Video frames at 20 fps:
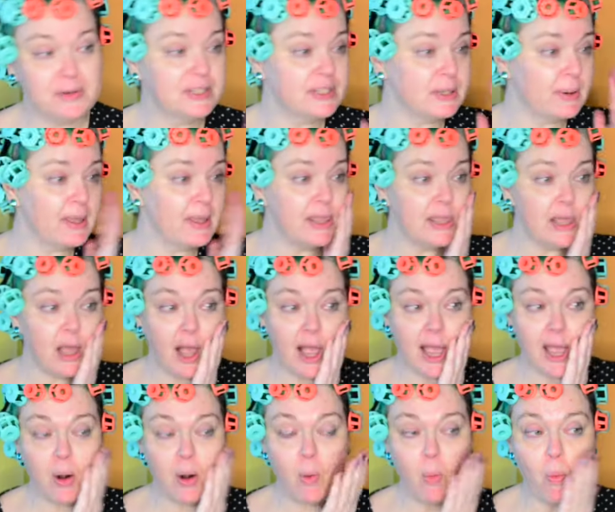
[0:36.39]
So I
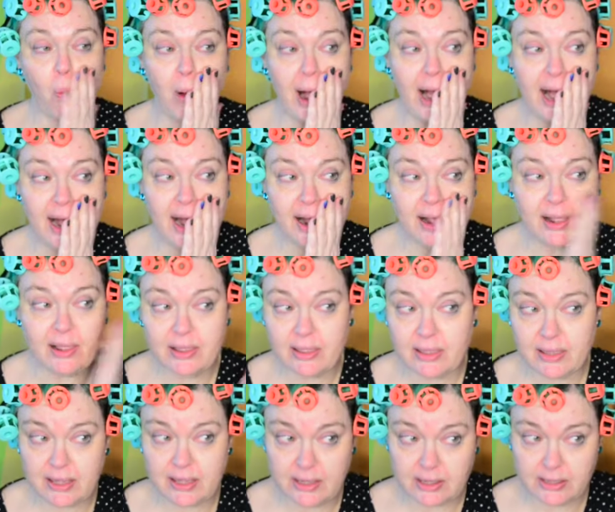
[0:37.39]
thought while
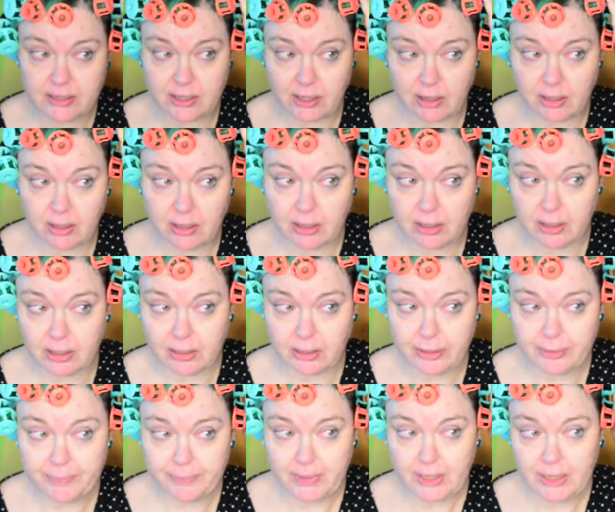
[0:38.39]
these
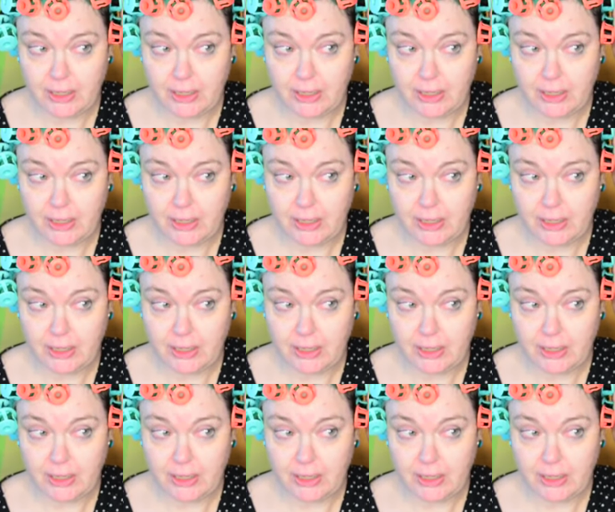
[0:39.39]
are